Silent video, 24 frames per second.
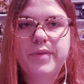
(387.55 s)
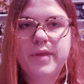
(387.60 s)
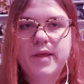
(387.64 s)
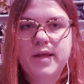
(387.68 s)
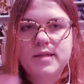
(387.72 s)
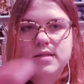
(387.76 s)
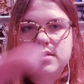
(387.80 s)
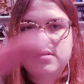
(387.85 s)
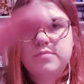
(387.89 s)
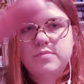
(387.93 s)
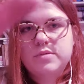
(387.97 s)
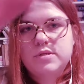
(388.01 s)

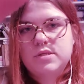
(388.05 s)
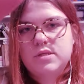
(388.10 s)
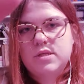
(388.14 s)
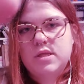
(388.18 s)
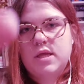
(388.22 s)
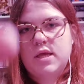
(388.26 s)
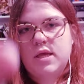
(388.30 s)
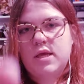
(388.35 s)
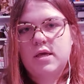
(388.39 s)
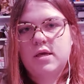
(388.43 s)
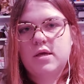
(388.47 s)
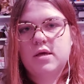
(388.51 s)
It's almost
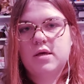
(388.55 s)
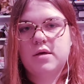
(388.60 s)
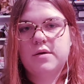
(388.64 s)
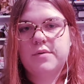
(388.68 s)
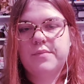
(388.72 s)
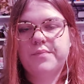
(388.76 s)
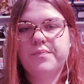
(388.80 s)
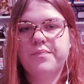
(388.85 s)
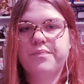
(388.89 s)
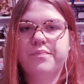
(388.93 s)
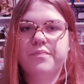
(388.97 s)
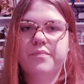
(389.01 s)
like
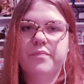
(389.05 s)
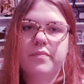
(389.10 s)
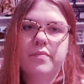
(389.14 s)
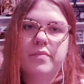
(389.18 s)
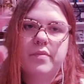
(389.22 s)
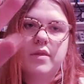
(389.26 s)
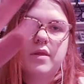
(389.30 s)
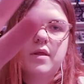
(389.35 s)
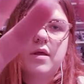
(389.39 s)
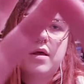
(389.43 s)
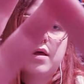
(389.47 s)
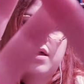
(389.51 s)

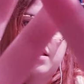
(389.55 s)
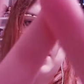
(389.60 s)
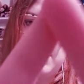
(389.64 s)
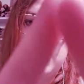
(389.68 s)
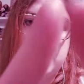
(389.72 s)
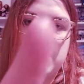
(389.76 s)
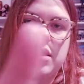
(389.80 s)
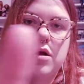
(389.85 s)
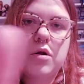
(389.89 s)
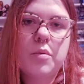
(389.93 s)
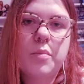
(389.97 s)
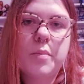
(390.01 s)

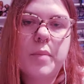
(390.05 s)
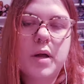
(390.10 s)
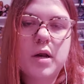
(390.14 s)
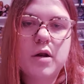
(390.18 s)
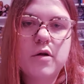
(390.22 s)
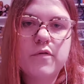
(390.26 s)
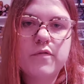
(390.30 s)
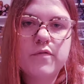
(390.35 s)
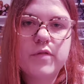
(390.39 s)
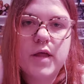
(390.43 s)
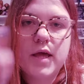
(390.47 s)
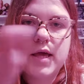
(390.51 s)
little
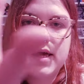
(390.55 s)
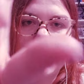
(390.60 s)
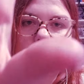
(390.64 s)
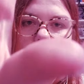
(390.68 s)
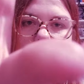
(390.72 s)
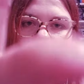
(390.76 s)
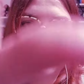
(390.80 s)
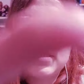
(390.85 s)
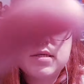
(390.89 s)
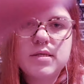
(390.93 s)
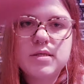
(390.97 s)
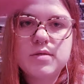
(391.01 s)
butterfly
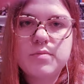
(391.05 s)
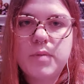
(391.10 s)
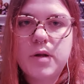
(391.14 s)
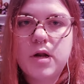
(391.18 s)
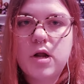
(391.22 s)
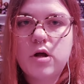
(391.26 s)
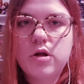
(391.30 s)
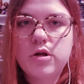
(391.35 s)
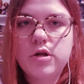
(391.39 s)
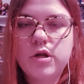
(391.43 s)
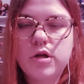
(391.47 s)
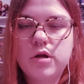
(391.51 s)
kisses, but on
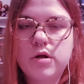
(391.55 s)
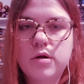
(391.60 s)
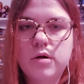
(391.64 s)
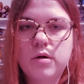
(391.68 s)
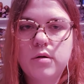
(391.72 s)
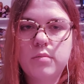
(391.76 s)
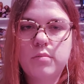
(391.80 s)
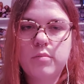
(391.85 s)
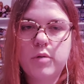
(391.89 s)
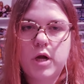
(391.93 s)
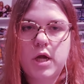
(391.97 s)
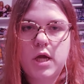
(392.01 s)
your
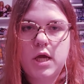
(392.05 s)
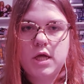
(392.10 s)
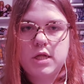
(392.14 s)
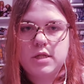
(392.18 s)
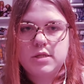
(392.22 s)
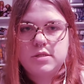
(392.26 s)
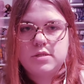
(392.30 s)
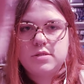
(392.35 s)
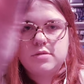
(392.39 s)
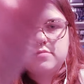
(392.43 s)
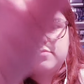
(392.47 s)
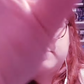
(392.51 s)

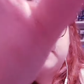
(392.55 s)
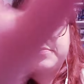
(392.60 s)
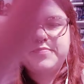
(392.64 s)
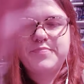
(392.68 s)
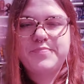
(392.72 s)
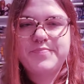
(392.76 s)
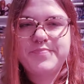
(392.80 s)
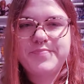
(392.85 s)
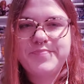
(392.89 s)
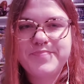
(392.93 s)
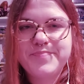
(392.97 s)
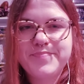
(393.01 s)
braids.
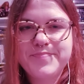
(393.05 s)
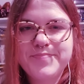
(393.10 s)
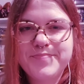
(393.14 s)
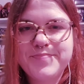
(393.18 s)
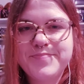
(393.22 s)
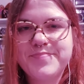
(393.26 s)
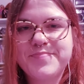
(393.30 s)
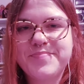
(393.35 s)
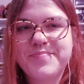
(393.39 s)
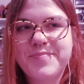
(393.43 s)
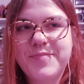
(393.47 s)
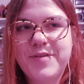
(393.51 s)

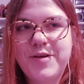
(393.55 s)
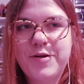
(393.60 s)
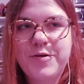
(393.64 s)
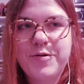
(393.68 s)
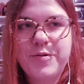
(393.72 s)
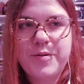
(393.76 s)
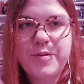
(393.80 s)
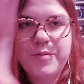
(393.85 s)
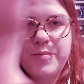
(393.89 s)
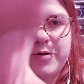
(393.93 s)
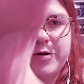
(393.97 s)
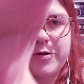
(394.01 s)
You know
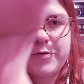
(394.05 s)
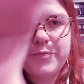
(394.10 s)
what